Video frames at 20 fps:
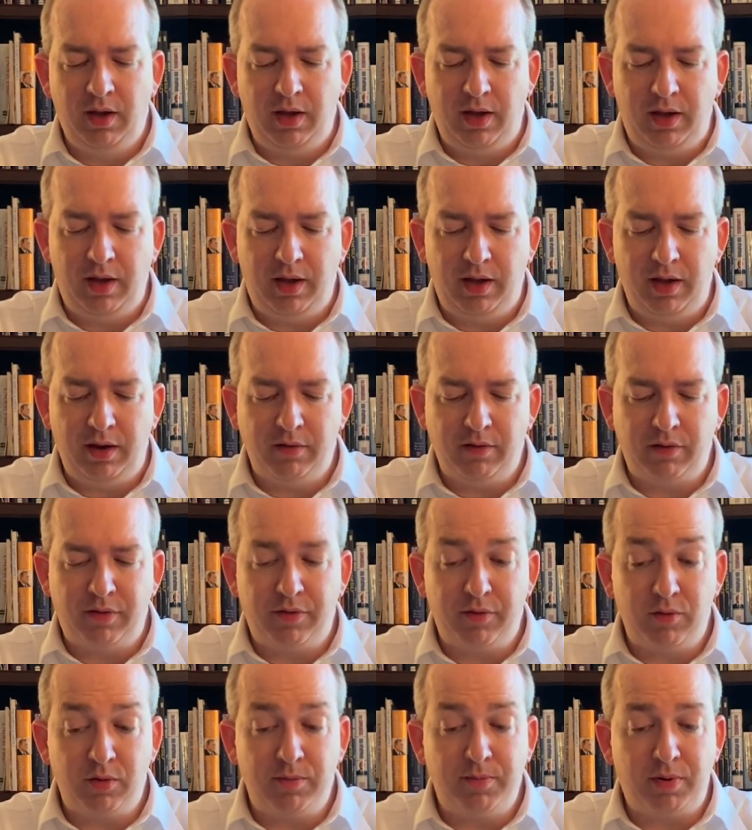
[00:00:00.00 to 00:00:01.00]
And the
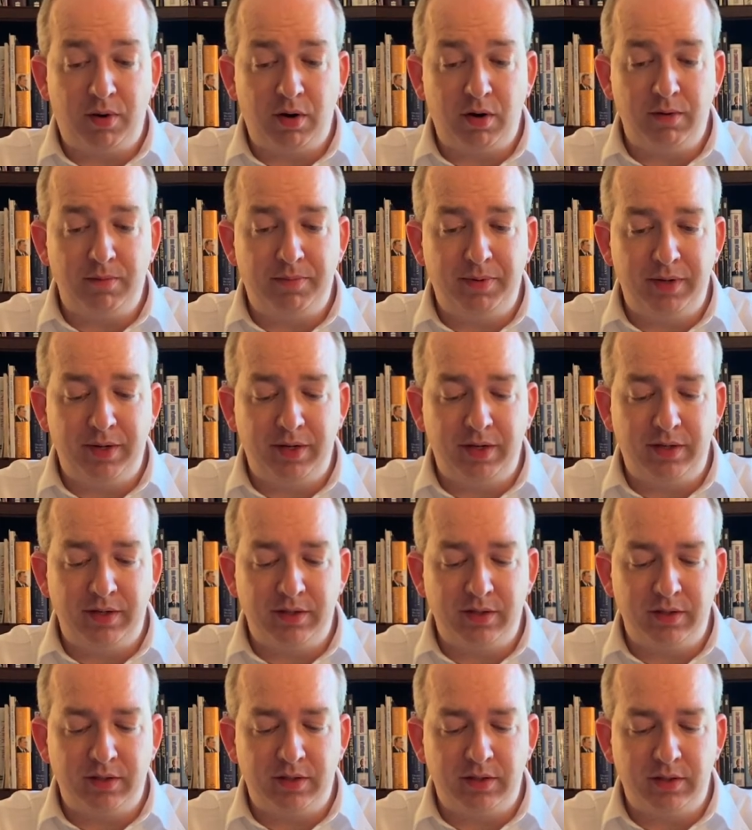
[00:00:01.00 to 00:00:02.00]
third part being
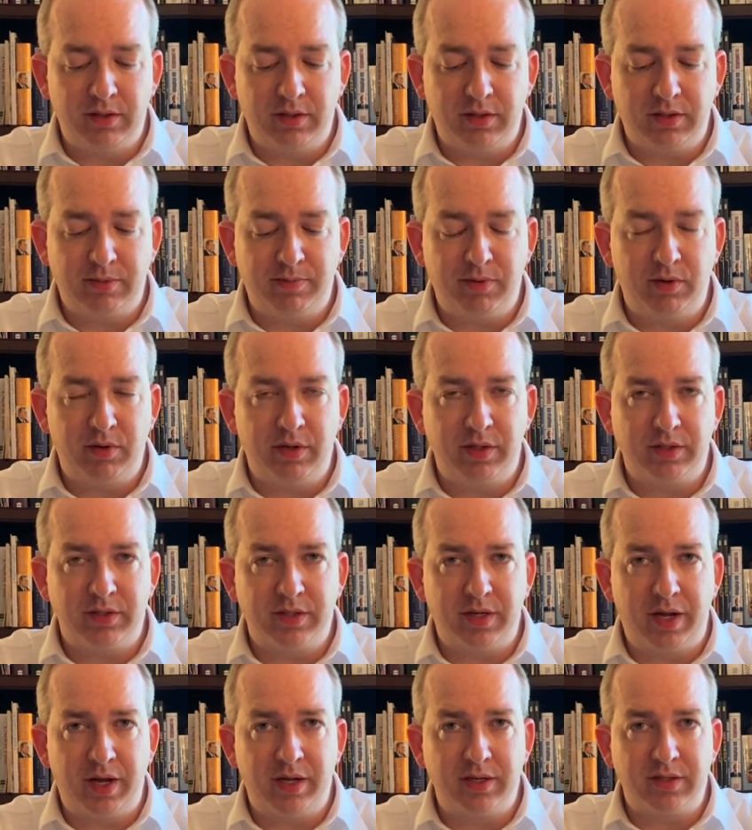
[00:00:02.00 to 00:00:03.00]
his
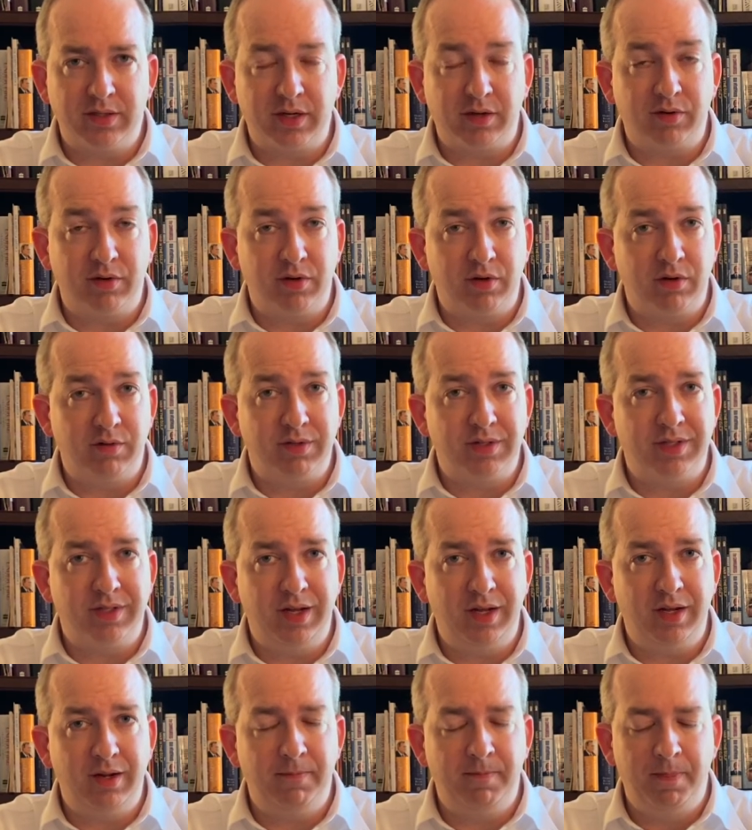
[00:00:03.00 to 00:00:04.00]
experience as Secretary of
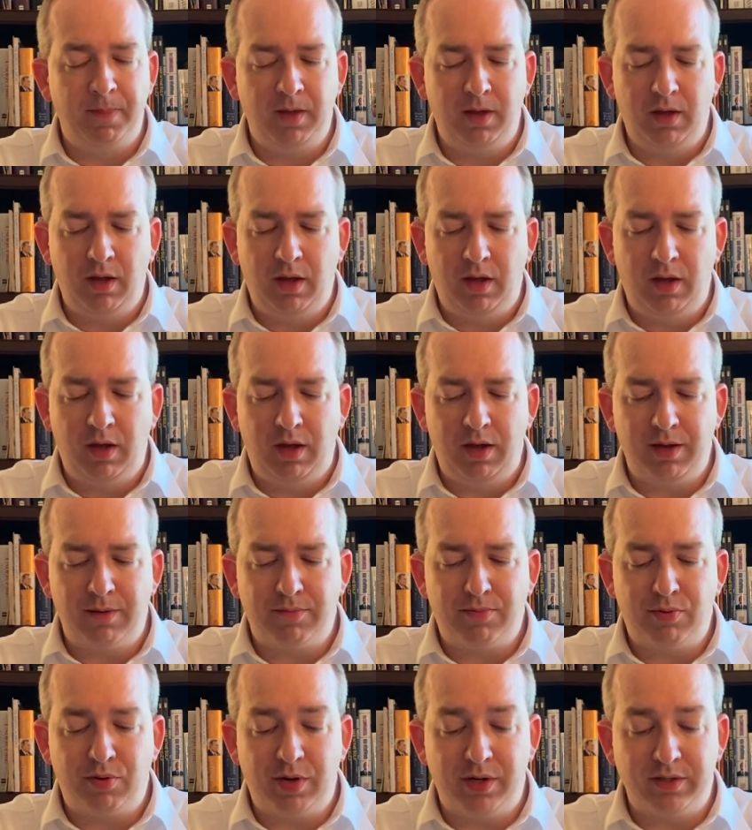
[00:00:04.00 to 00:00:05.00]
State
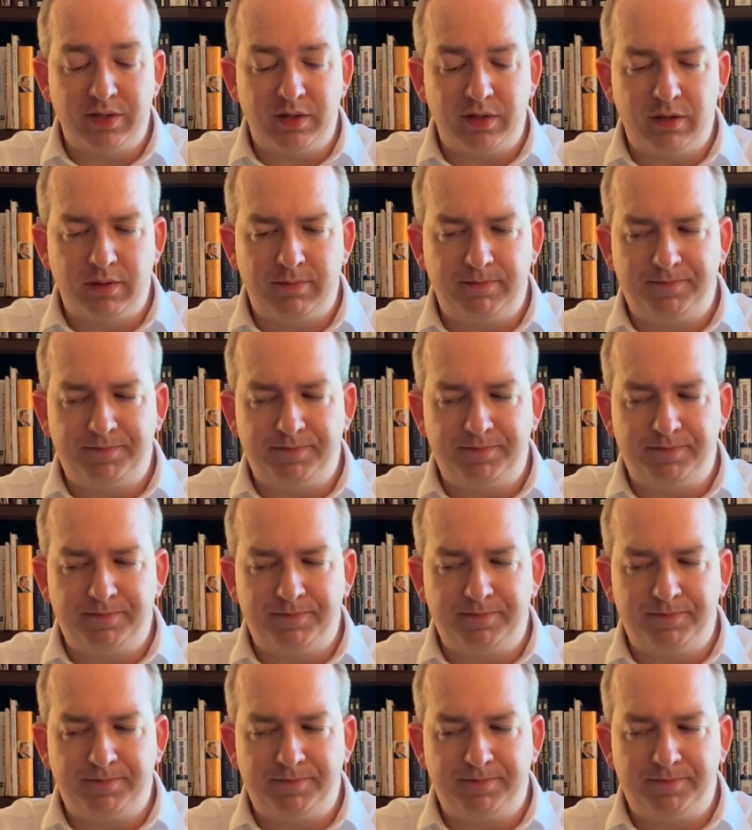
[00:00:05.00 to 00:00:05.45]
and President.